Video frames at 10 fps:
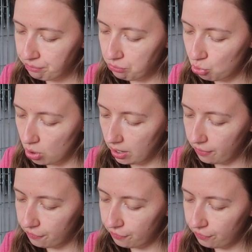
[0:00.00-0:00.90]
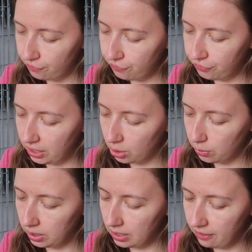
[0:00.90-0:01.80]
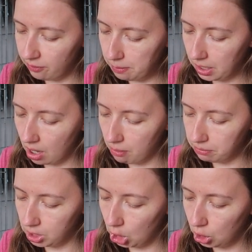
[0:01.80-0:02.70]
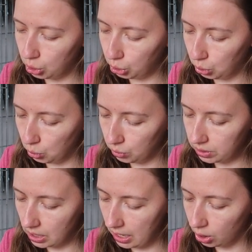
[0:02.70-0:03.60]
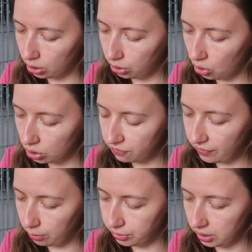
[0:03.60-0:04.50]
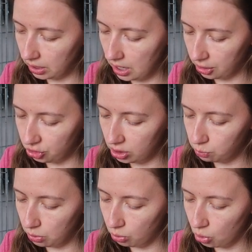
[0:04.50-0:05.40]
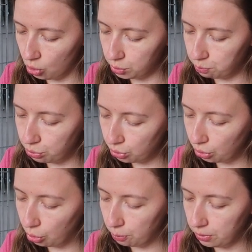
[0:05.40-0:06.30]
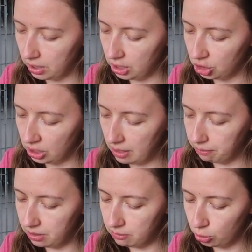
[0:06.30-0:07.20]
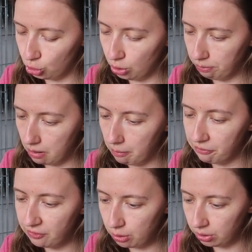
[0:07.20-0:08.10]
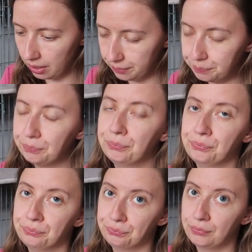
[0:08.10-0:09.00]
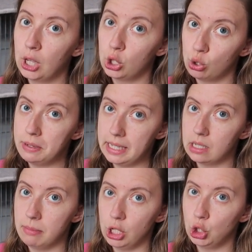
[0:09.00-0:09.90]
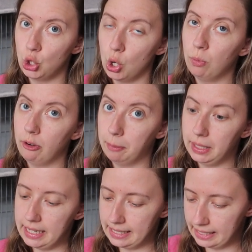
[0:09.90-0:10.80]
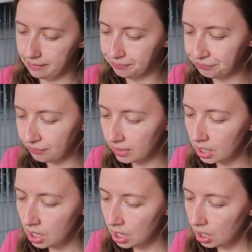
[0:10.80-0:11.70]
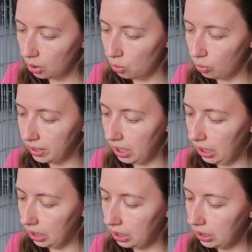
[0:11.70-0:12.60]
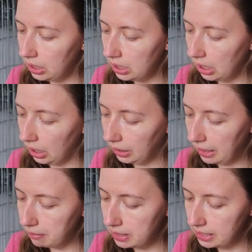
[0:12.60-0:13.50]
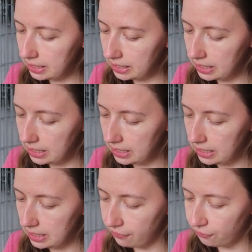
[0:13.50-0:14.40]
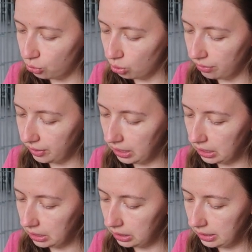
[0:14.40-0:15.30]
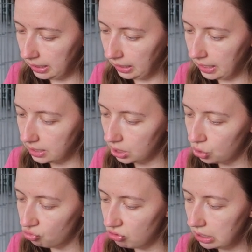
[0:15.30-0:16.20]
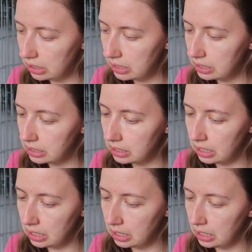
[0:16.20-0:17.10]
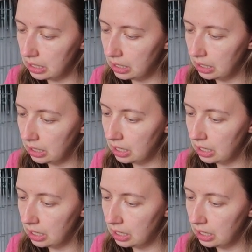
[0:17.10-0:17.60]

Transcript: more frequent if it becomes clogged. A clogged filter cartridge will cause poor operation and premature pump failure. So we need to make sure we replace. Okay, cleaning. Let me see for the cleaning. It doesn't really say